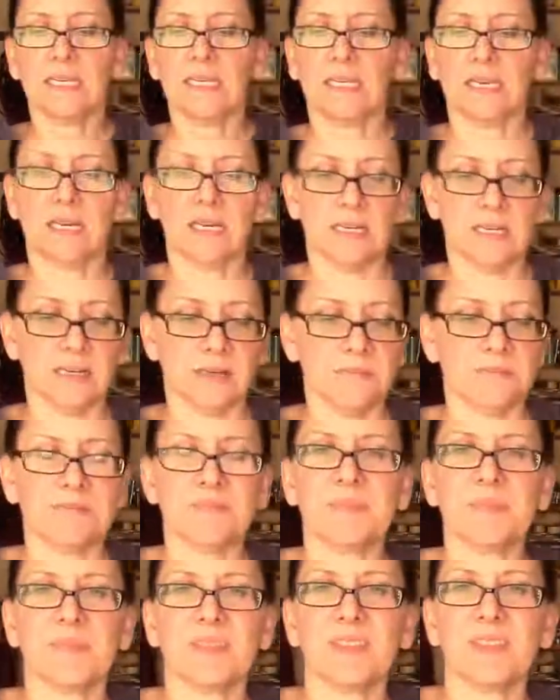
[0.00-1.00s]

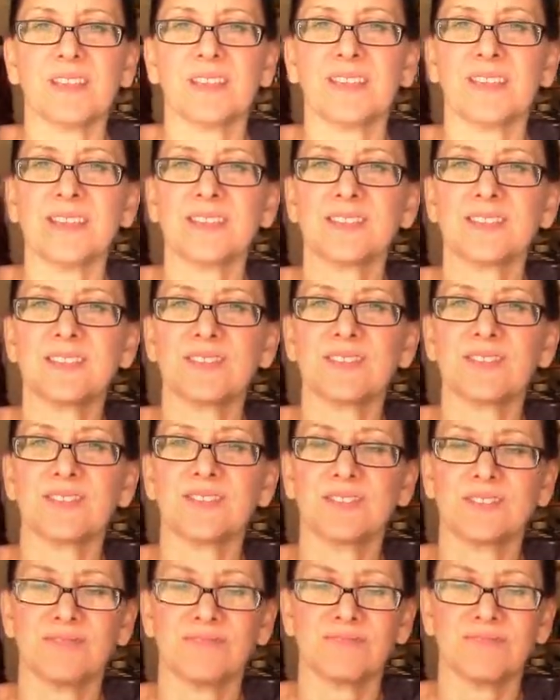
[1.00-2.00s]
Has
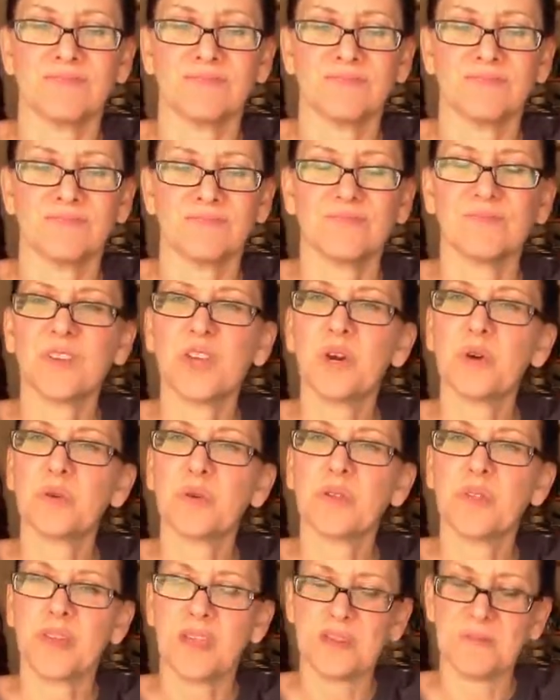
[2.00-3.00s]
this cone
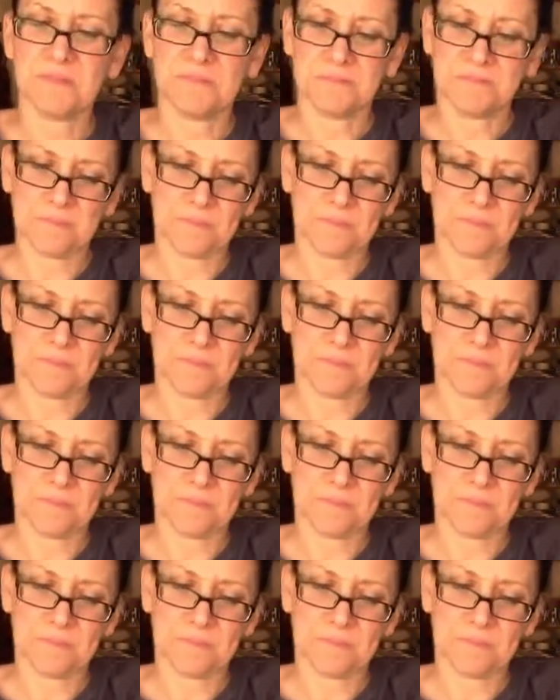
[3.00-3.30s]
thing.